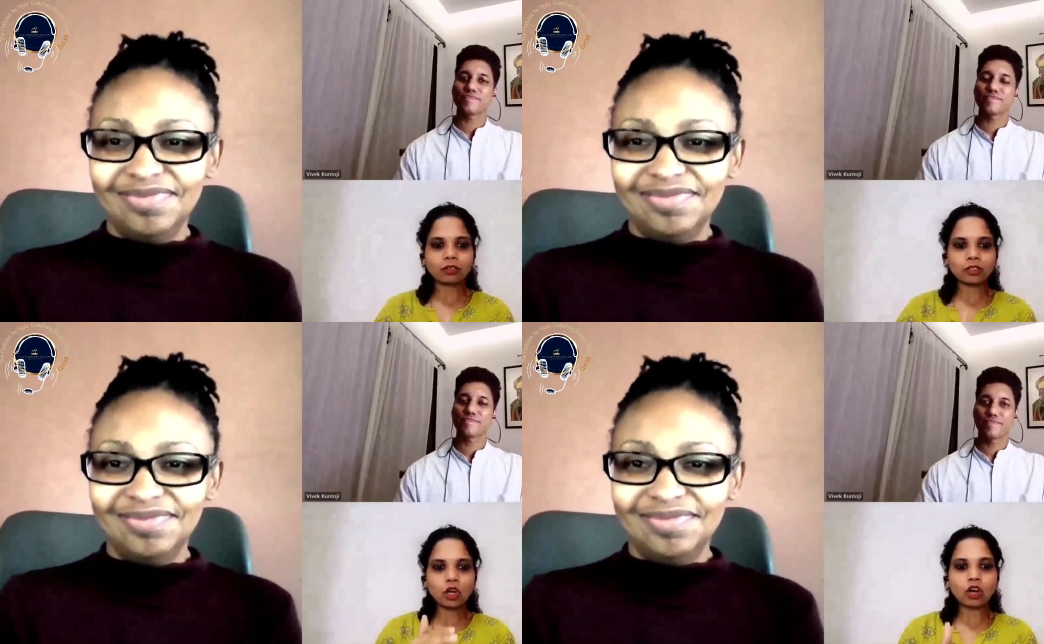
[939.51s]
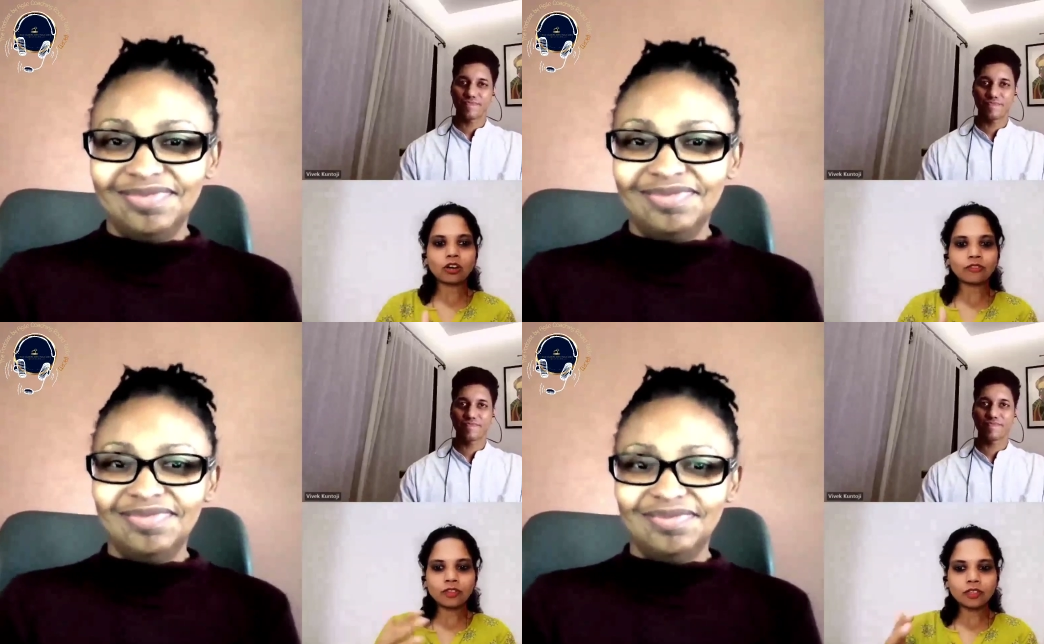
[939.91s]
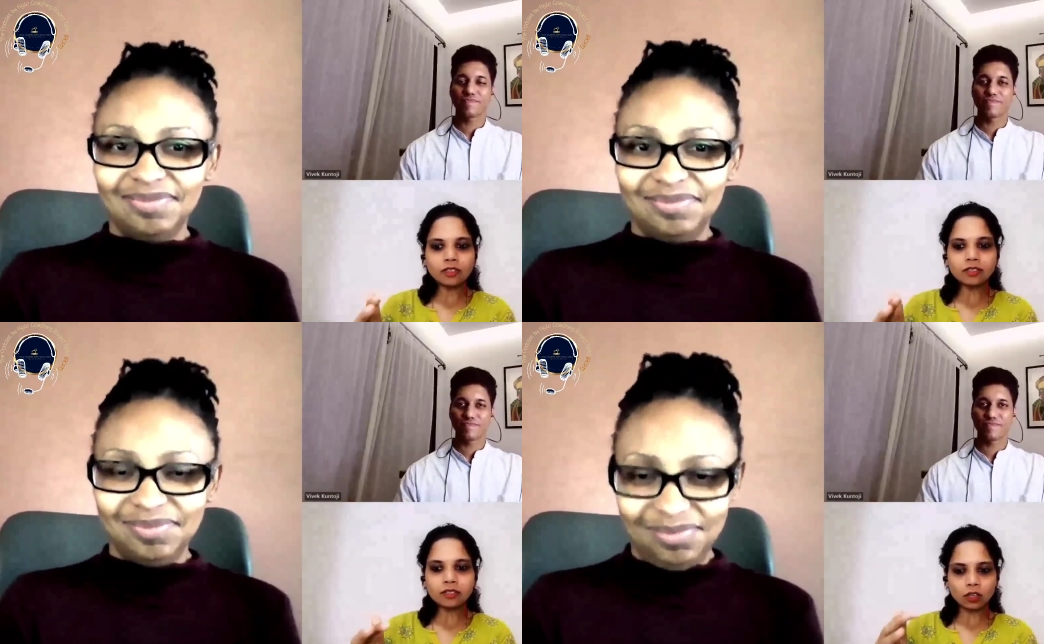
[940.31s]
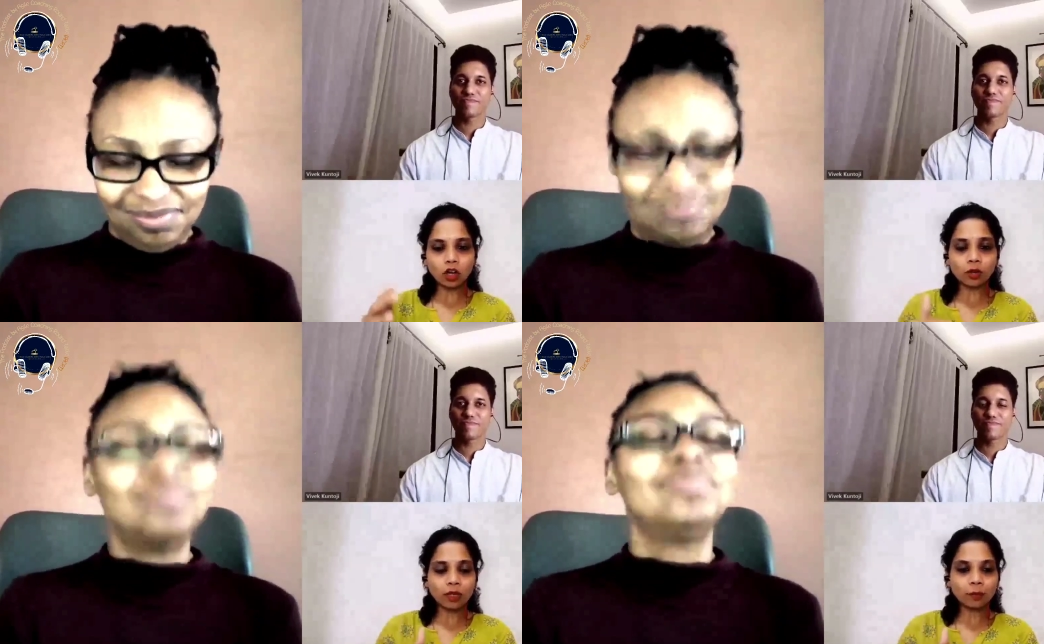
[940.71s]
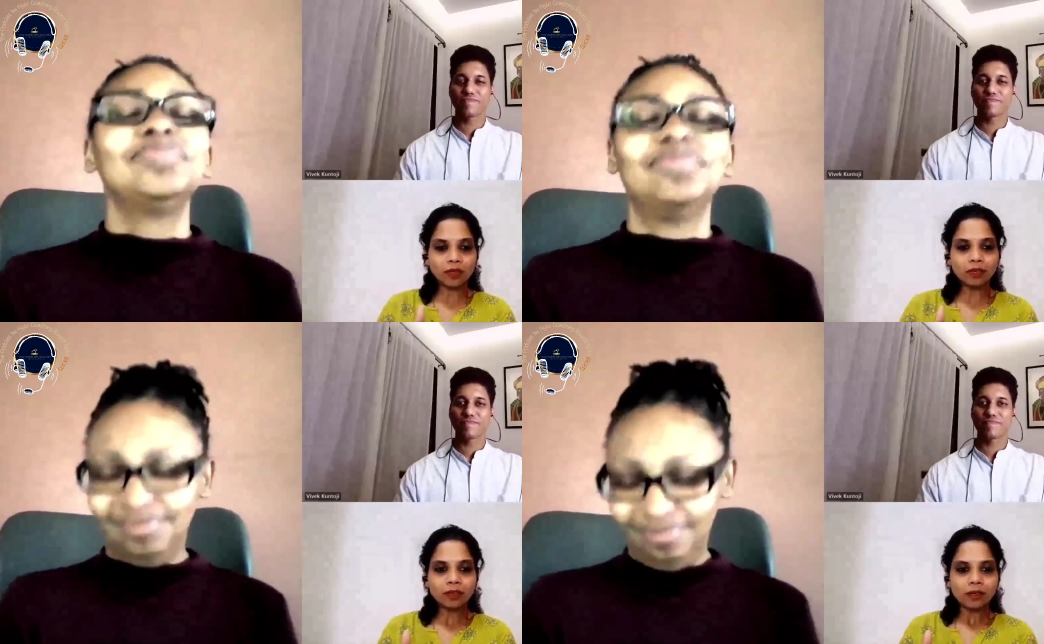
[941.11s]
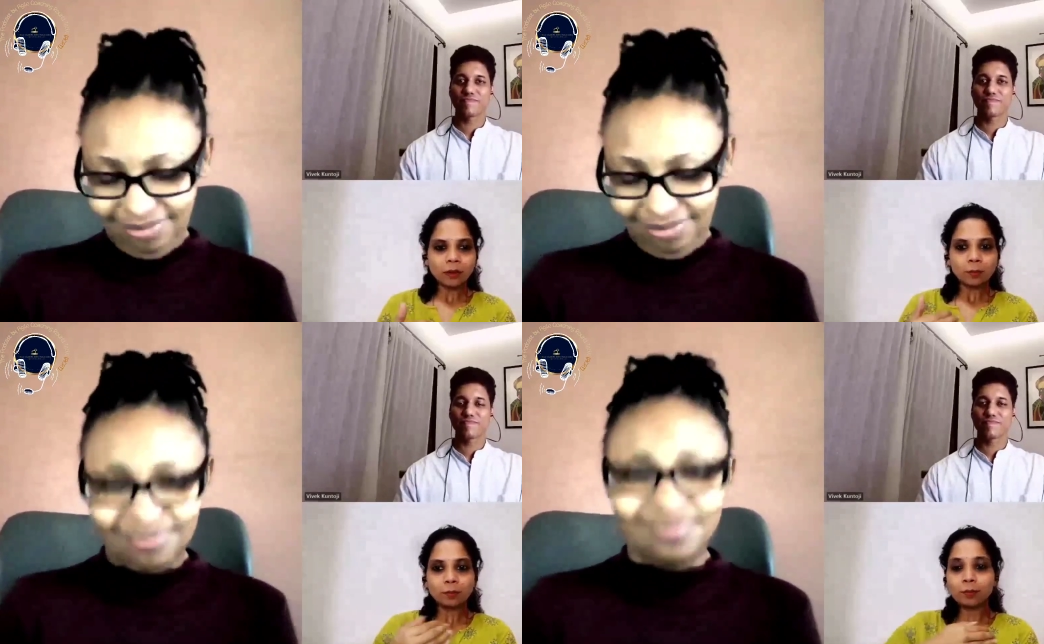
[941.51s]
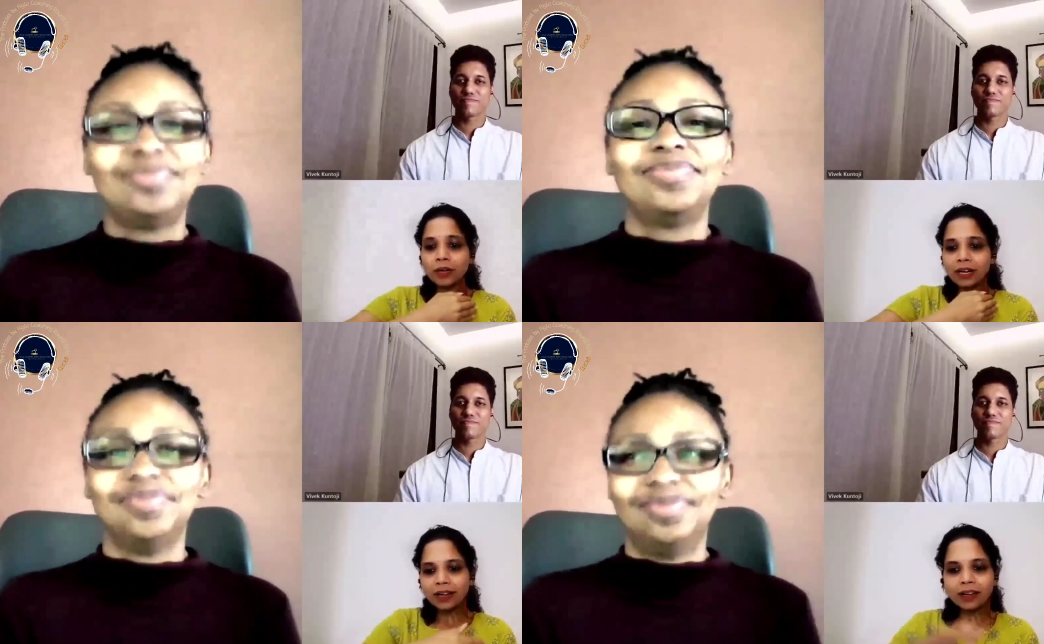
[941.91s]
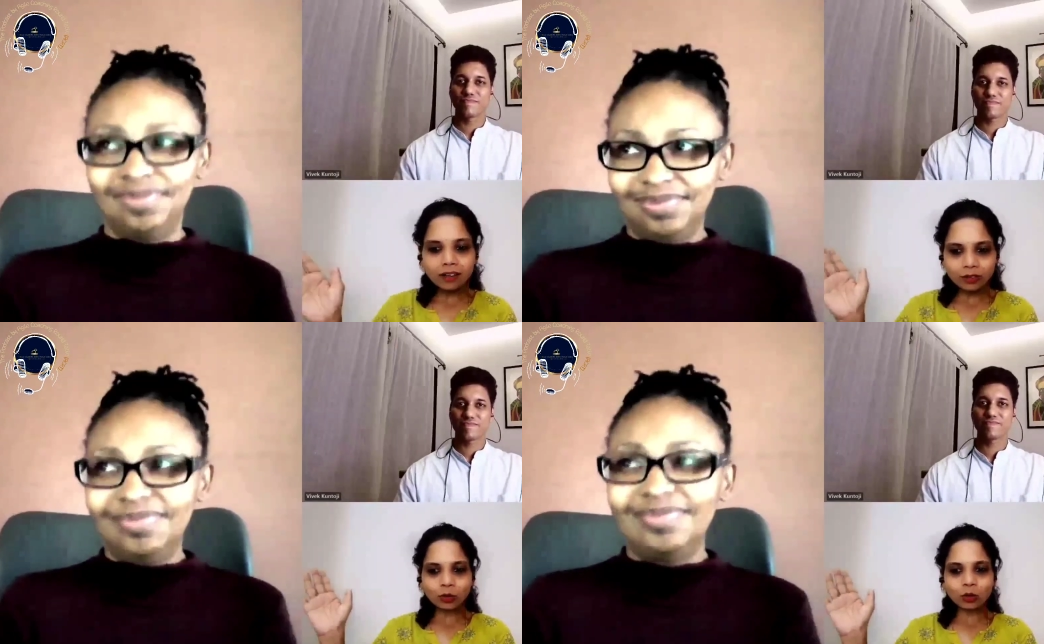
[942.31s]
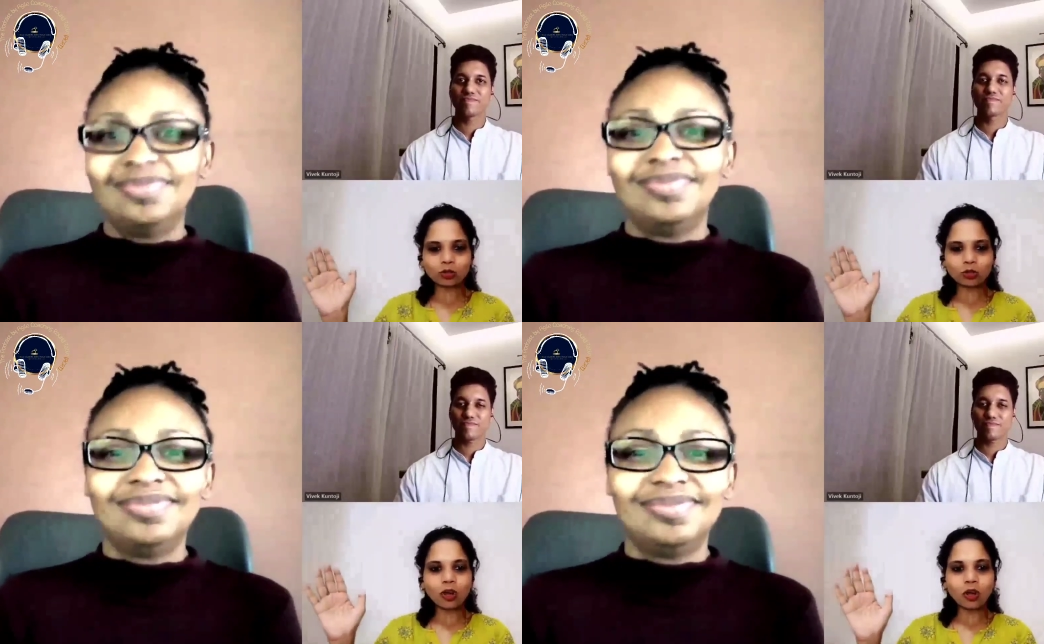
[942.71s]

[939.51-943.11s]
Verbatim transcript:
Speaker 1: your fears, or maybe break those